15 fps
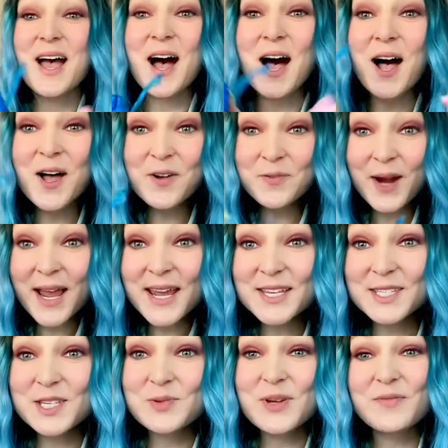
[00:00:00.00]
All right,
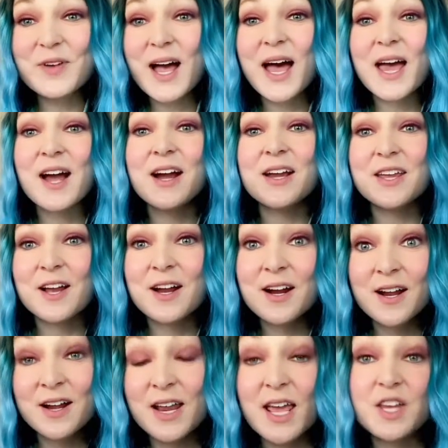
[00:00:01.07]
so we've got our
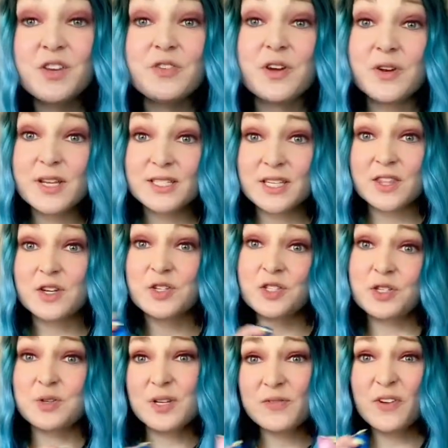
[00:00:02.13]
yarn, and you notice that there's
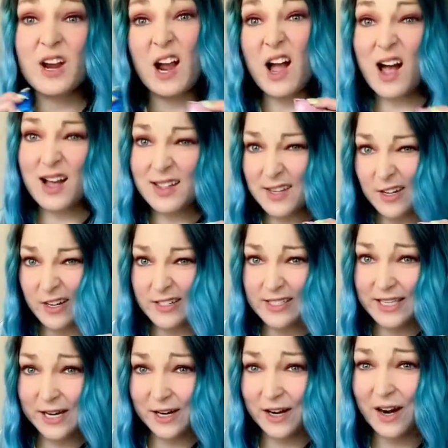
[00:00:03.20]
two different colors
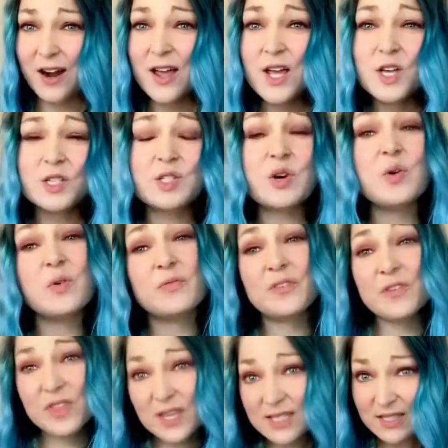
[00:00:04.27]
here. So for
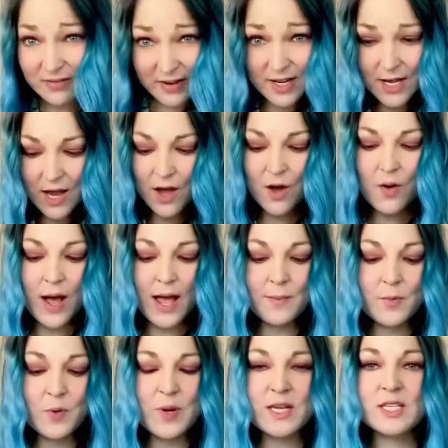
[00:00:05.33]
this video,
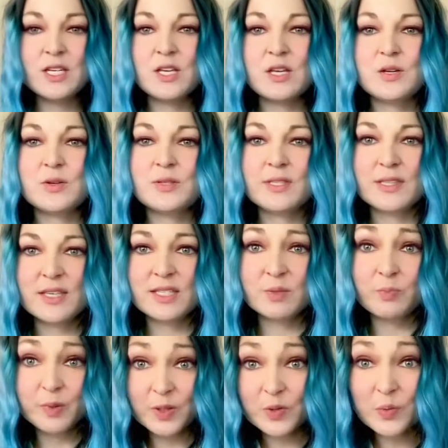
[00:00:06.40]
I'm going to use this
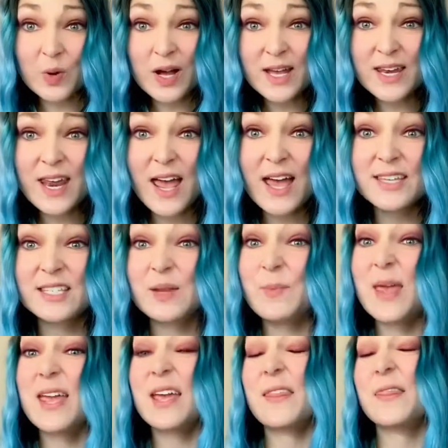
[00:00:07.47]
blue one to
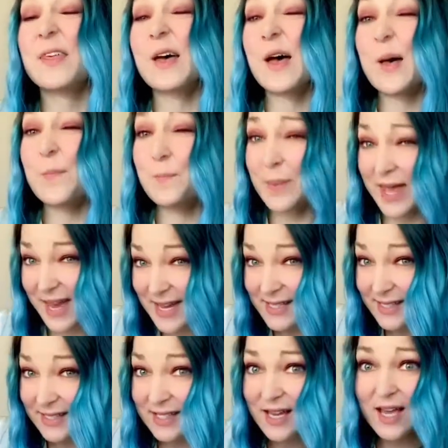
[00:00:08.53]
make the
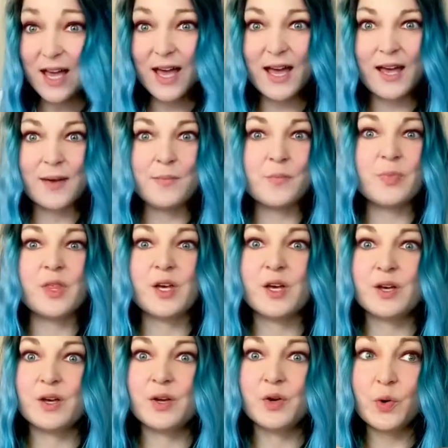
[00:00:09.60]
base,
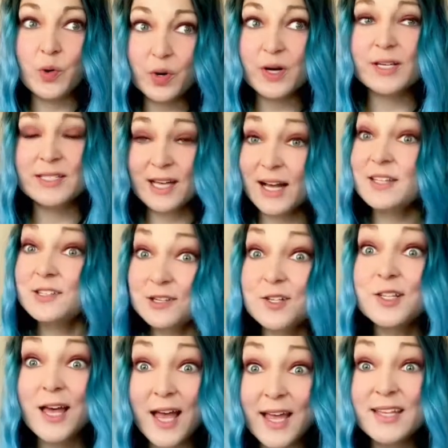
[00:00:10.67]
the horizontal
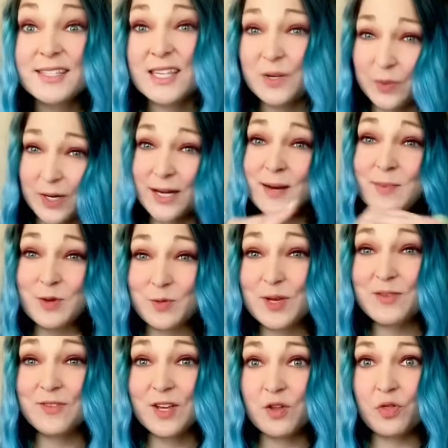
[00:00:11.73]
lines that we're gonna be
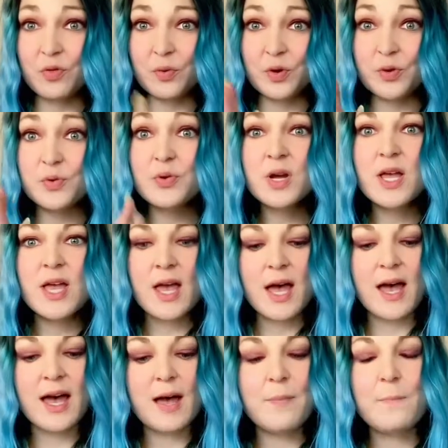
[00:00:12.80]
weaving through.
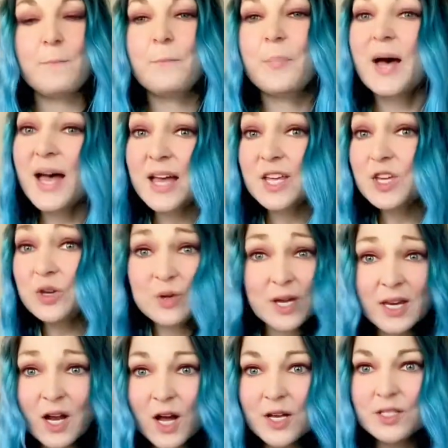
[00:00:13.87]
But you
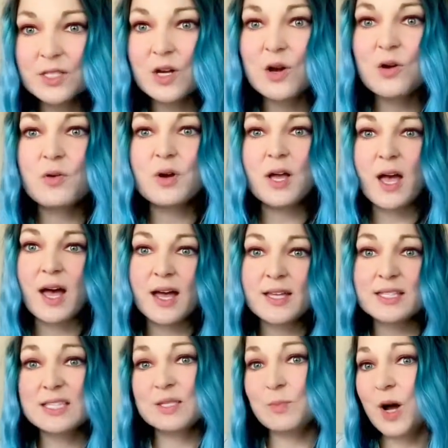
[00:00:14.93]
can also
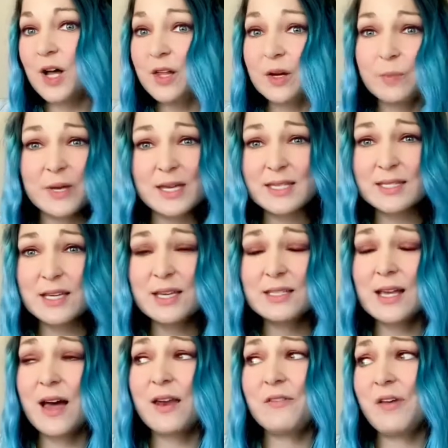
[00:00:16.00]
cut smaller pieces
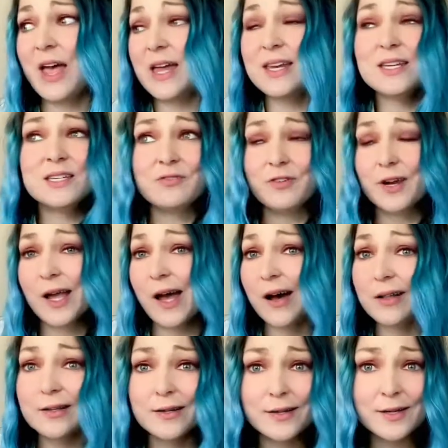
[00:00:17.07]
out of any different
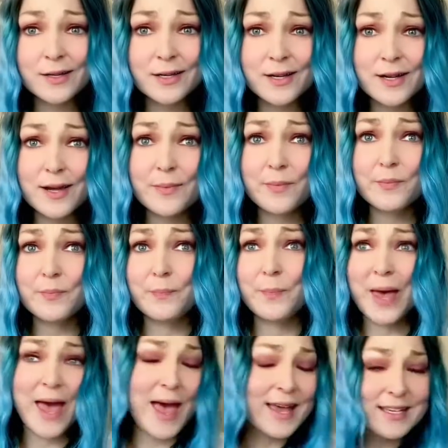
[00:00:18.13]
colored
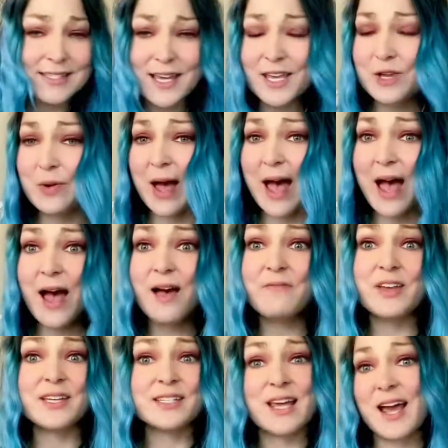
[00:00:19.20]
bags that you have
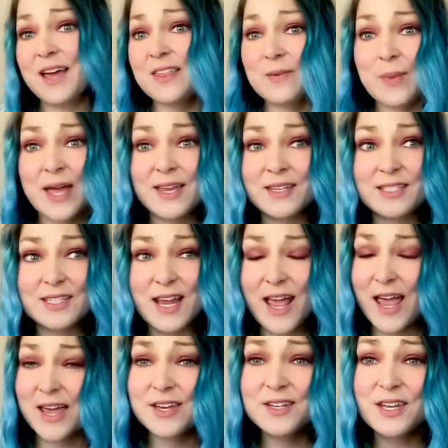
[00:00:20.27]
and tie them end to
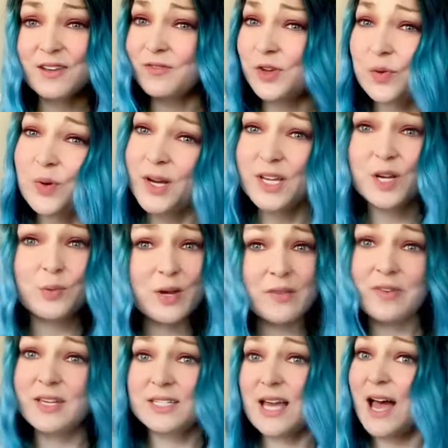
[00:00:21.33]
end if you want your
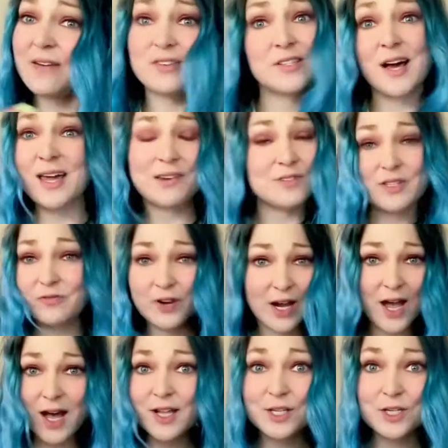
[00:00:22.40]
weaving to have a lot of different
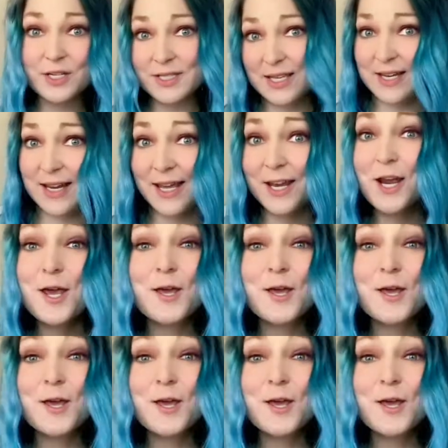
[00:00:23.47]
colors in it.